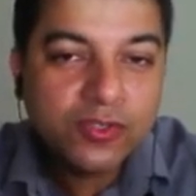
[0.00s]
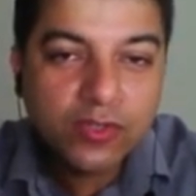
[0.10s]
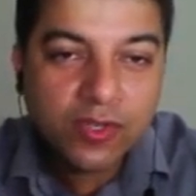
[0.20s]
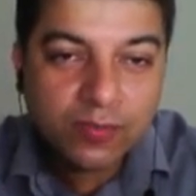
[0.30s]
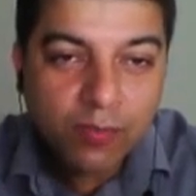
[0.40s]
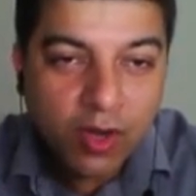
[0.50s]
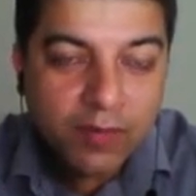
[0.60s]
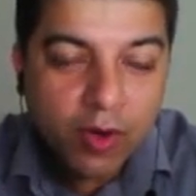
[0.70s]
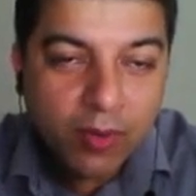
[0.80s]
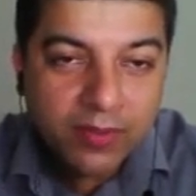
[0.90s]
to the smaller
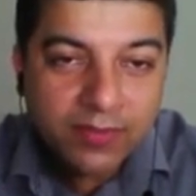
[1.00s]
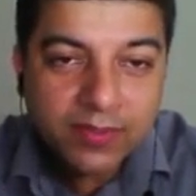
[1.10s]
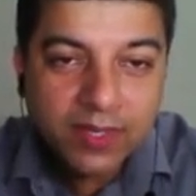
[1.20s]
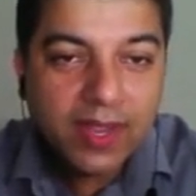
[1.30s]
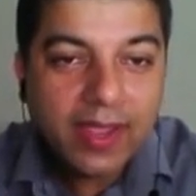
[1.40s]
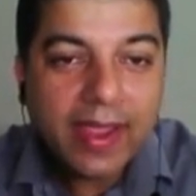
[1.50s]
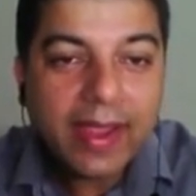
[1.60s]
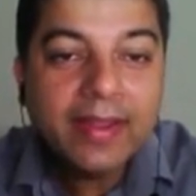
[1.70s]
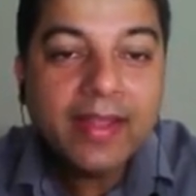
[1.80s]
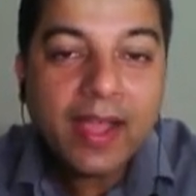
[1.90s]
problems
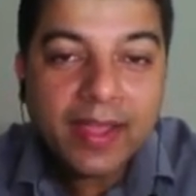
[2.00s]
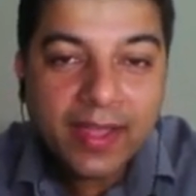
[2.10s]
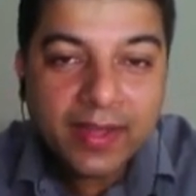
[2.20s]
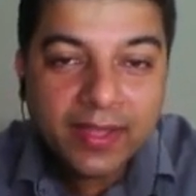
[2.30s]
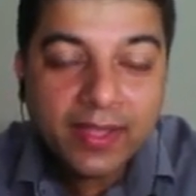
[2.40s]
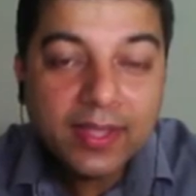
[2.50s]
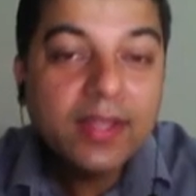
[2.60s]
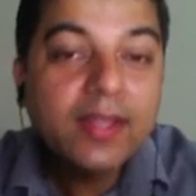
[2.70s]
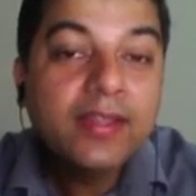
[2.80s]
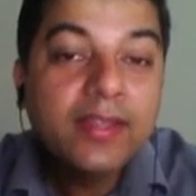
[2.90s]
in the hierarchy
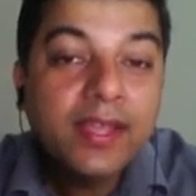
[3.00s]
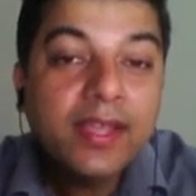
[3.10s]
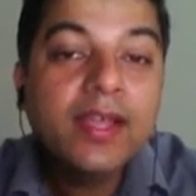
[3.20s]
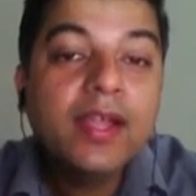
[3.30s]
they